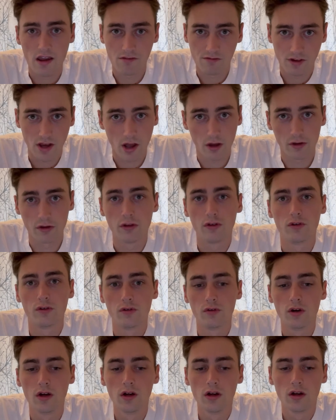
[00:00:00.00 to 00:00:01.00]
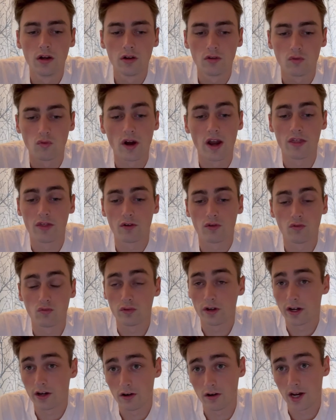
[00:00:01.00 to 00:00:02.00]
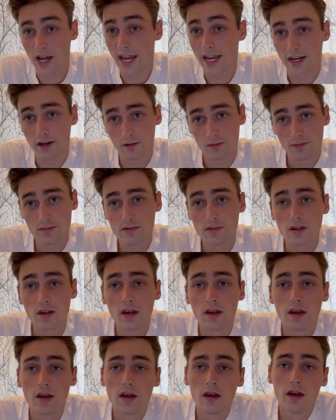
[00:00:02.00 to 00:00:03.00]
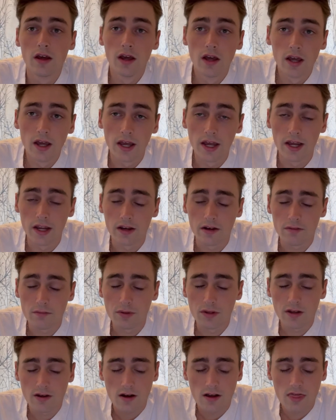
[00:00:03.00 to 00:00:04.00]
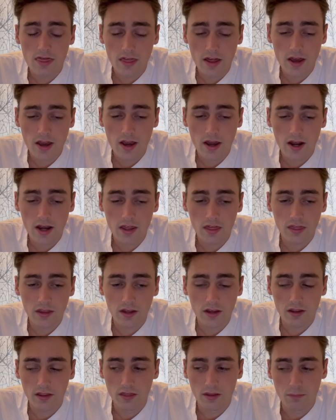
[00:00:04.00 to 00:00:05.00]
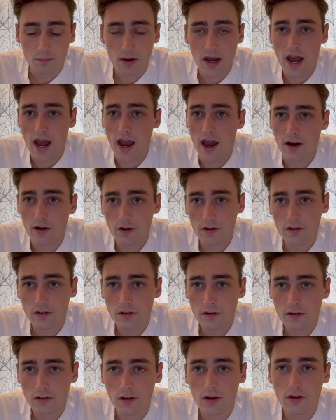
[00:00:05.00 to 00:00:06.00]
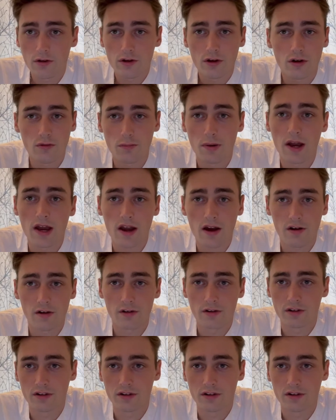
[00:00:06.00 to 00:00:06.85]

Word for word: value, rather rare items. And beyond that, I think the pattern, the Goyard pattern